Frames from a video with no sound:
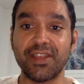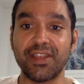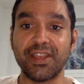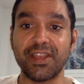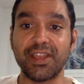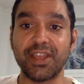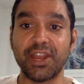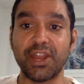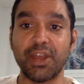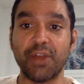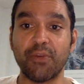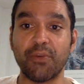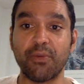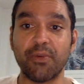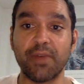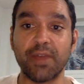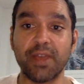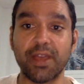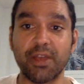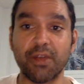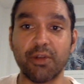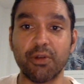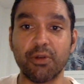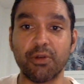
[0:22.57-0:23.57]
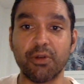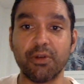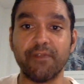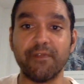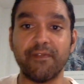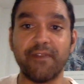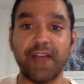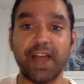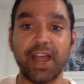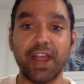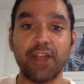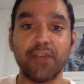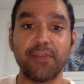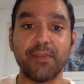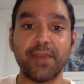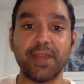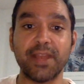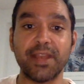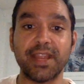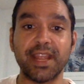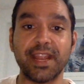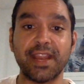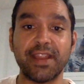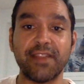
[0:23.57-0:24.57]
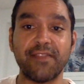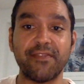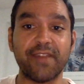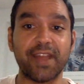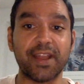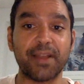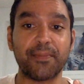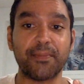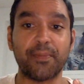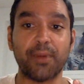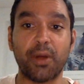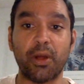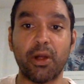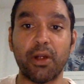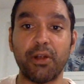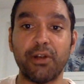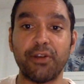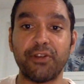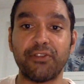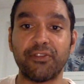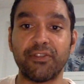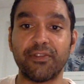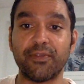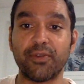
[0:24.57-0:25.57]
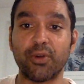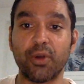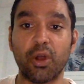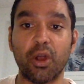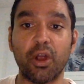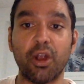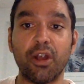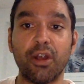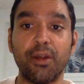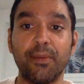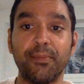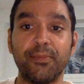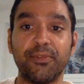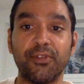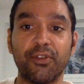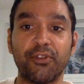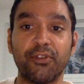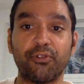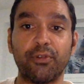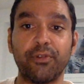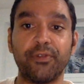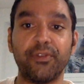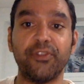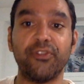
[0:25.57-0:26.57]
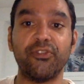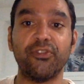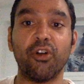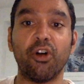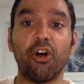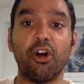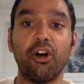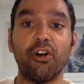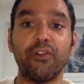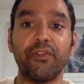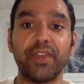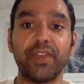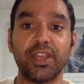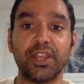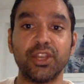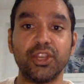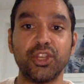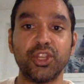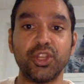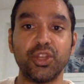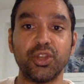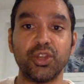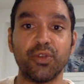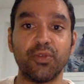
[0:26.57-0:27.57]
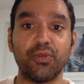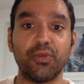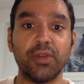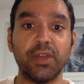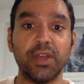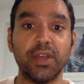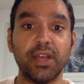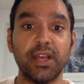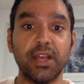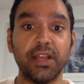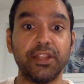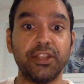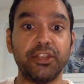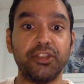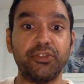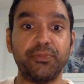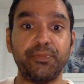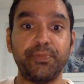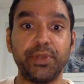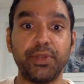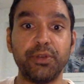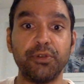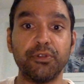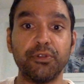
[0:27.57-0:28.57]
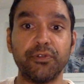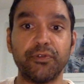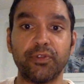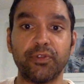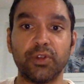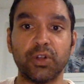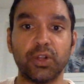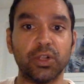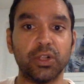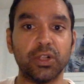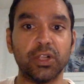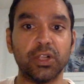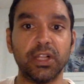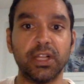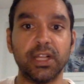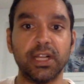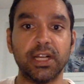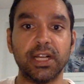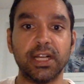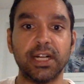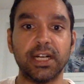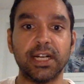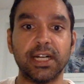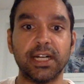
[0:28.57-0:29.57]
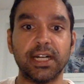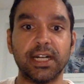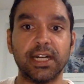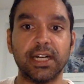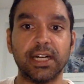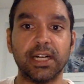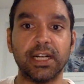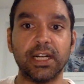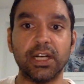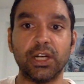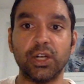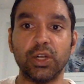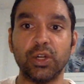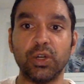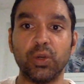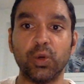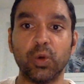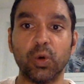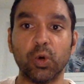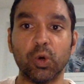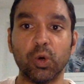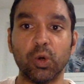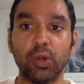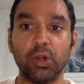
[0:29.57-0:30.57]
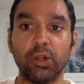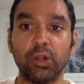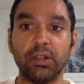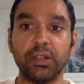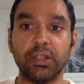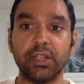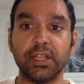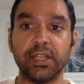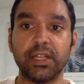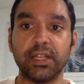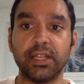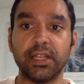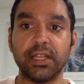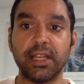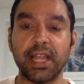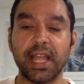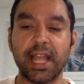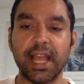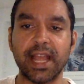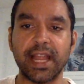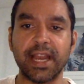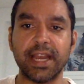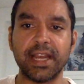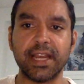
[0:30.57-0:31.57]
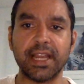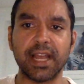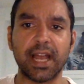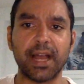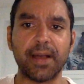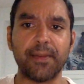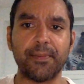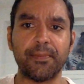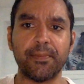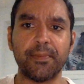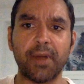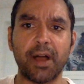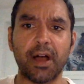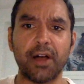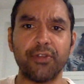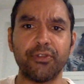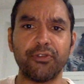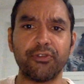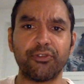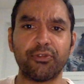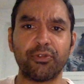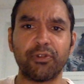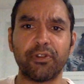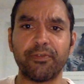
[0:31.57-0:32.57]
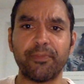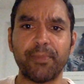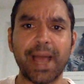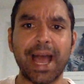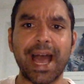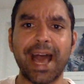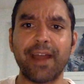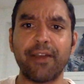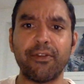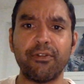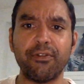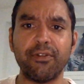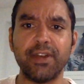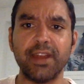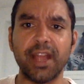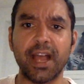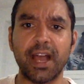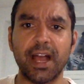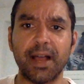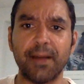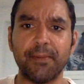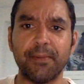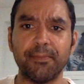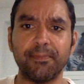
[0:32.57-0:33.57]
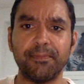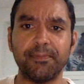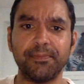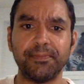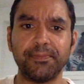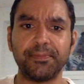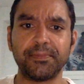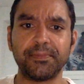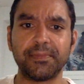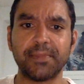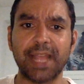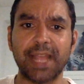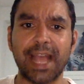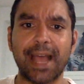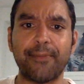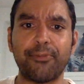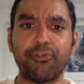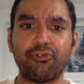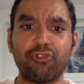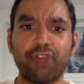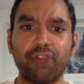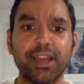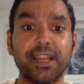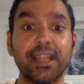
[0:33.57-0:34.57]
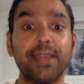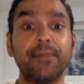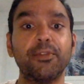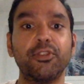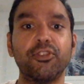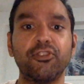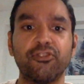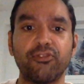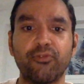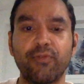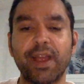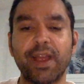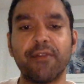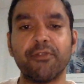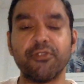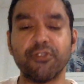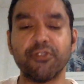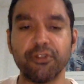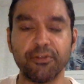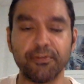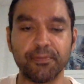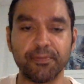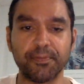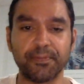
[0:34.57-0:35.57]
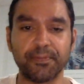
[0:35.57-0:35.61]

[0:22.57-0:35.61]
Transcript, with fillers: you know, her environment and in fact parts of her arms are sort of dissolving into these beautiful uh, gold and and um, other sort of patterned um, abstract images around her.